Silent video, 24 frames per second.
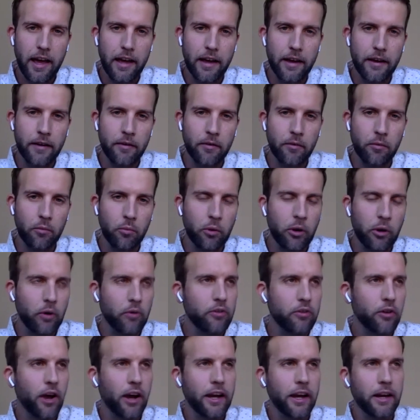And we
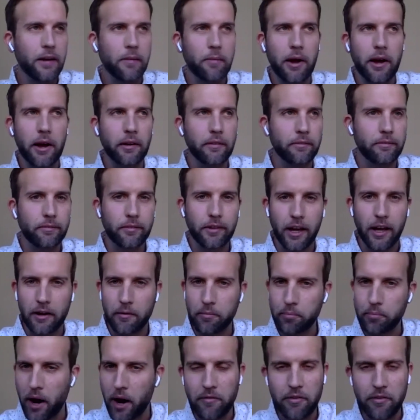were talking about
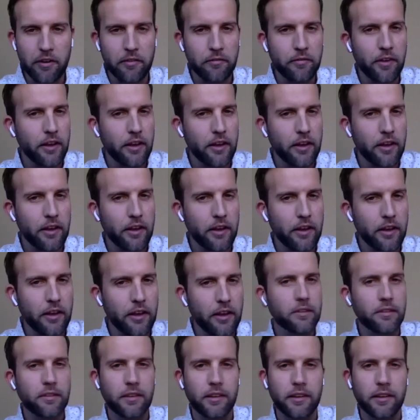kind of private
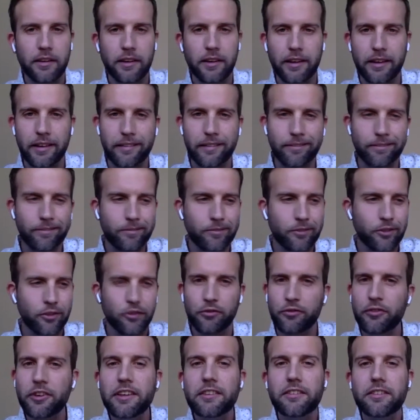investments and
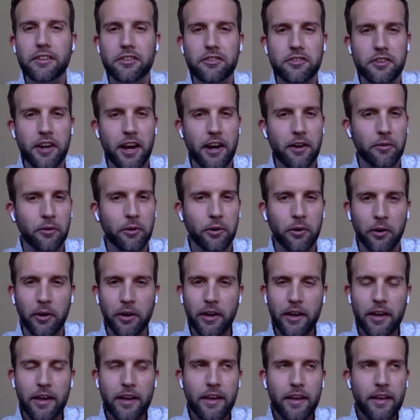just fees in general.
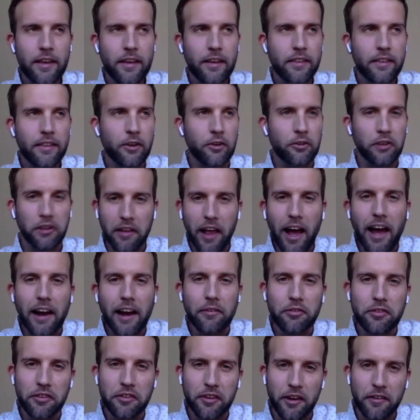There's a lot of
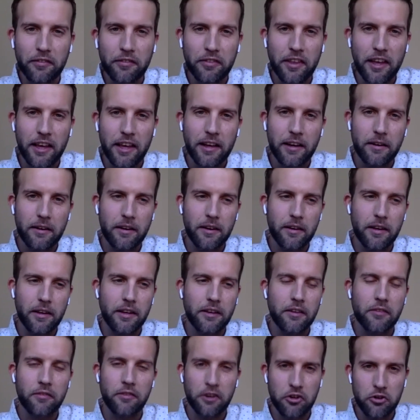stuff that
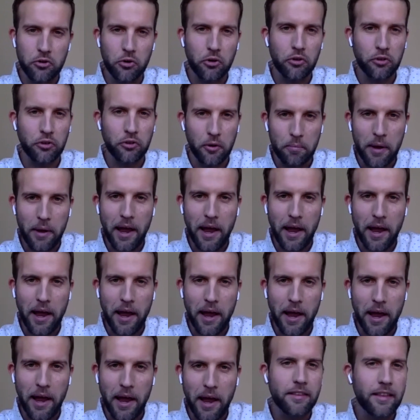individuals are
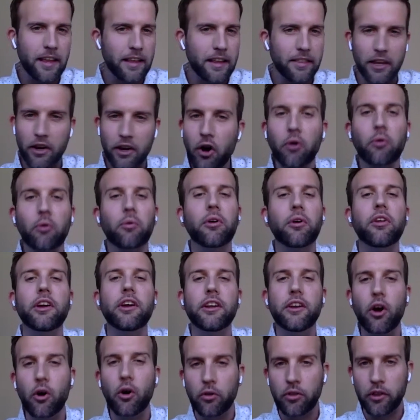paying that they don't really
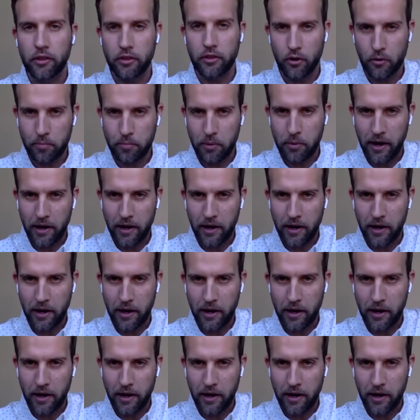know that they're paying.